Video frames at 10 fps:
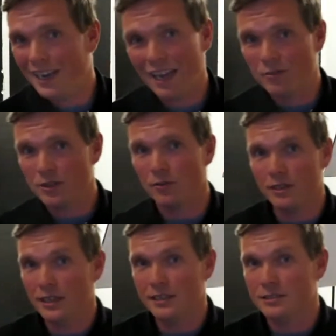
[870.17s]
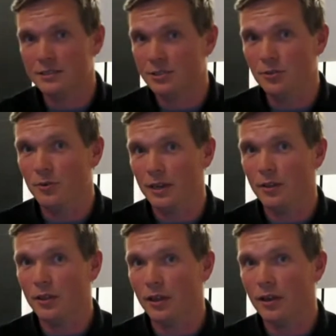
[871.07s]
We now don't need to do
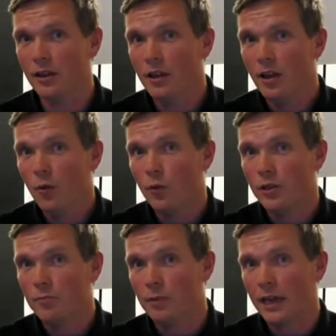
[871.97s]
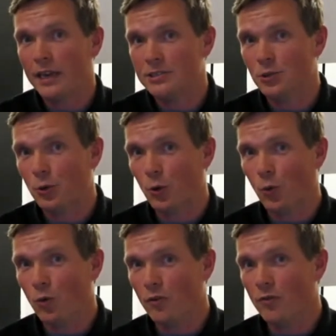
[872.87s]
anything. We can manage
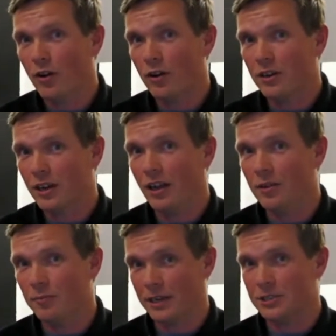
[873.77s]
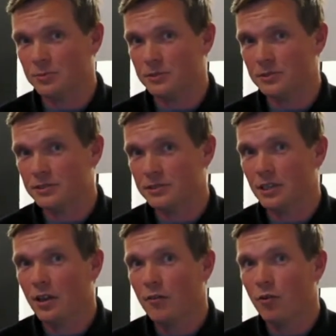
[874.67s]
all of our color managements
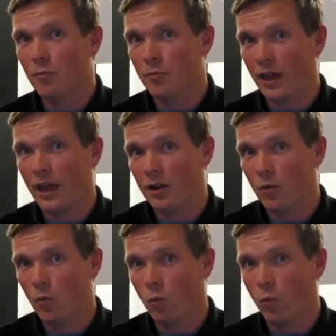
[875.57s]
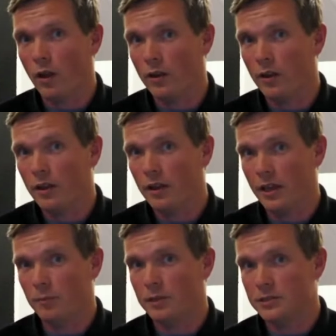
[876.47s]
from that one
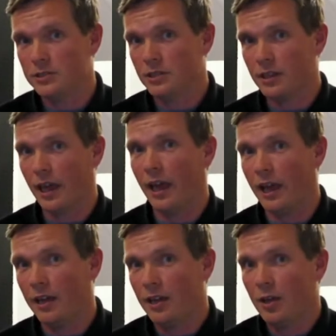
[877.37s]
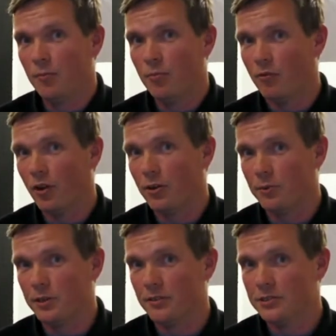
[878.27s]
image there, provided
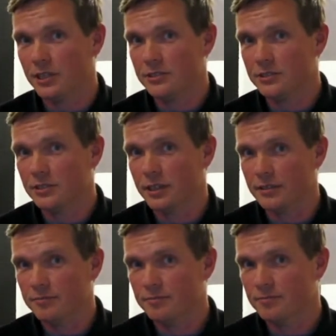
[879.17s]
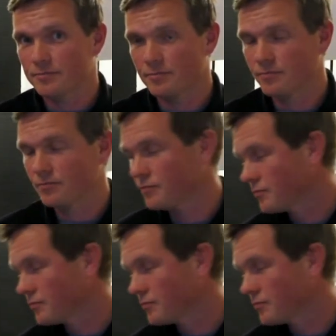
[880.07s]
we don't change a thing.